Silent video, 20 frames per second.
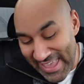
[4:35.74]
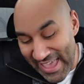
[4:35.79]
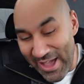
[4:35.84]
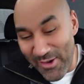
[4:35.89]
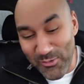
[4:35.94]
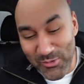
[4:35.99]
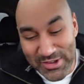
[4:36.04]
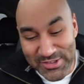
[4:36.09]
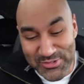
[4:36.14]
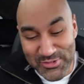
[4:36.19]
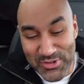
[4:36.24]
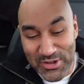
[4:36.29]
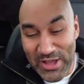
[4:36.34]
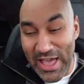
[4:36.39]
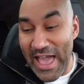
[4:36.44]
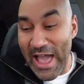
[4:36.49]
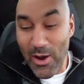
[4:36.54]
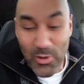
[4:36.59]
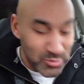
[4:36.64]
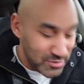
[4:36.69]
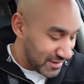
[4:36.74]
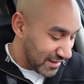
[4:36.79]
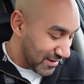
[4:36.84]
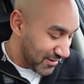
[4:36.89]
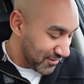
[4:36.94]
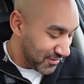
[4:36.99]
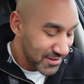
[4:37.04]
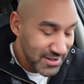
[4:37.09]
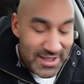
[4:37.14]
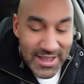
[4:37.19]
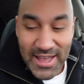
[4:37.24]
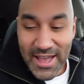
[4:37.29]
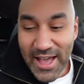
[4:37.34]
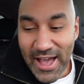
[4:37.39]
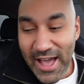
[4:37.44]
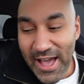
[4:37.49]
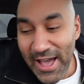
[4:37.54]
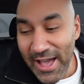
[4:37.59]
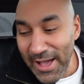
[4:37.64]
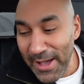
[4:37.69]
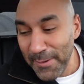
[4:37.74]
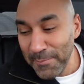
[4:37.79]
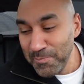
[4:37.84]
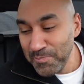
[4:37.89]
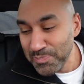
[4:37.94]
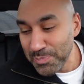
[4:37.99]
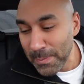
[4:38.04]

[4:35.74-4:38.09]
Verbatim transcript: That was out there. Um,